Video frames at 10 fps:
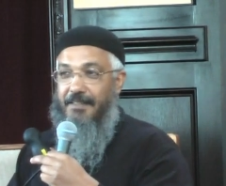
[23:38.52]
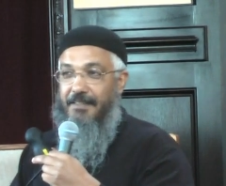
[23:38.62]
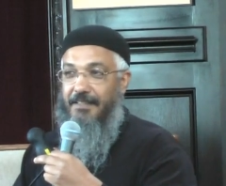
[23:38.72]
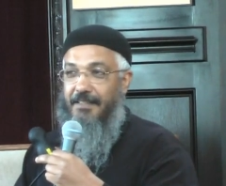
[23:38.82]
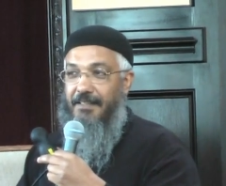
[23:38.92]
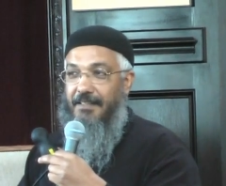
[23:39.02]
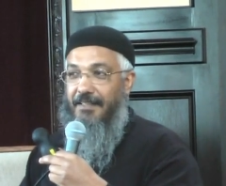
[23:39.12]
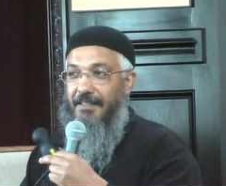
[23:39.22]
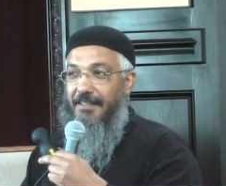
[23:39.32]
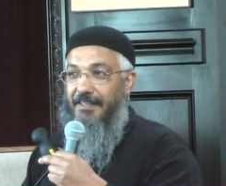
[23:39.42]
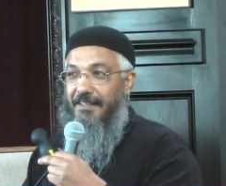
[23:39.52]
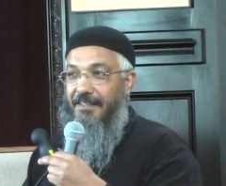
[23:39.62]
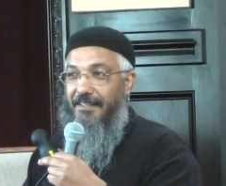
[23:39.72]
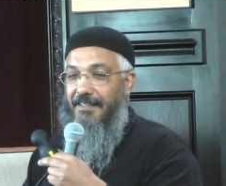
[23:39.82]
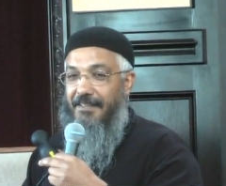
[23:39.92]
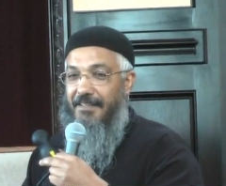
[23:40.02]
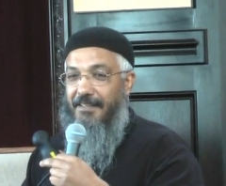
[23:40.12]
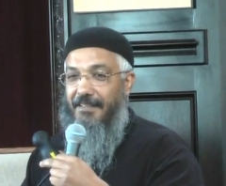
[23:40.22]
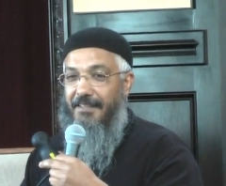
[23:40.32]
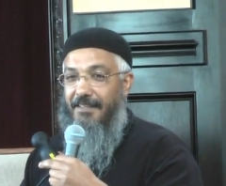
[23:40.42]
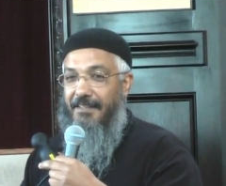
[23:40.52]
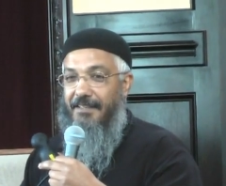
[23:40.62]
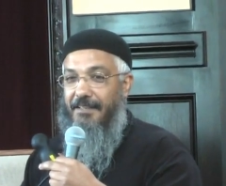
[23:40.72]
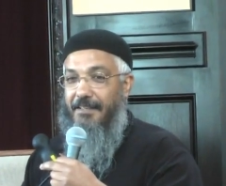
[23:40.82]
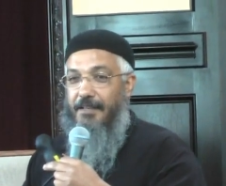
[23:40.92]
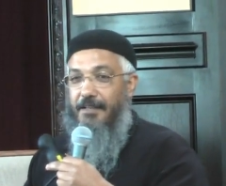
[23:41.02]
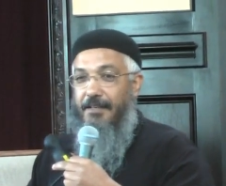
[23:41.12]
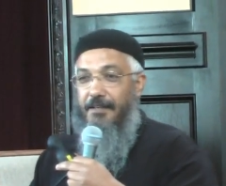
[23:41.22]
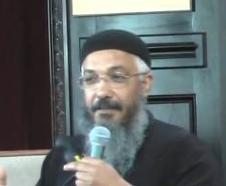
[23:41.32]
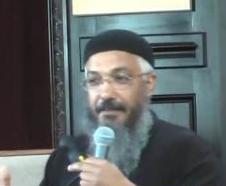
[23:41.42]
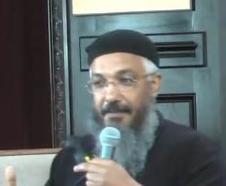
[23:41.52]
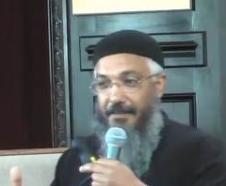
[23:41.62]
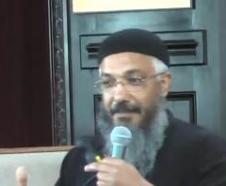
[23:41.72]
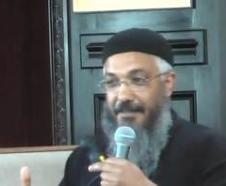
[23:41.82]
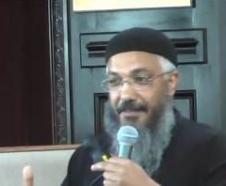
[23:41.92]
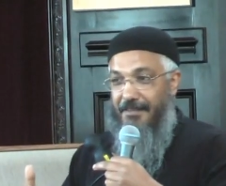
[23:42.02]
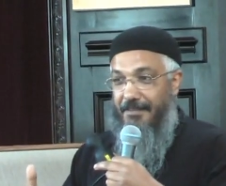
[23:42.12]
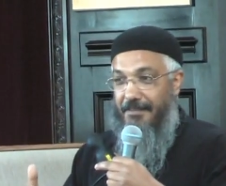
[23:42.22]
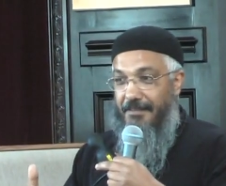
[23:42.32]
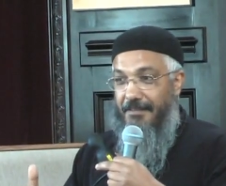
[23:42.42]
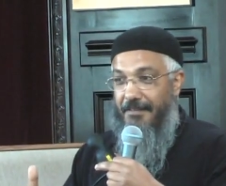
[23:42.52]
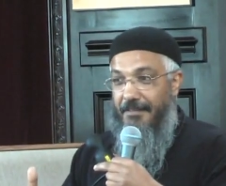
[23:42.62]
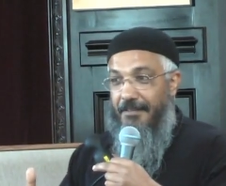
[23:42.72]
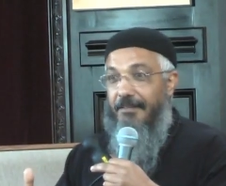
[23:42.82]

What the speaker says: Nobody speaks.